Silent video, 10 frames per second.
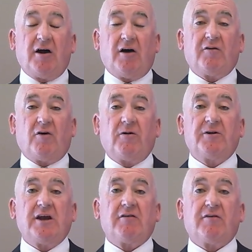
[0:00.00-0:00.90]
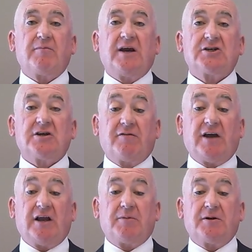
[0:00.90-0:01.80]
of all the information
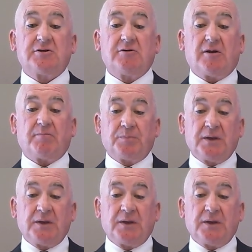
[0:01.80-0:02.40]
available to them.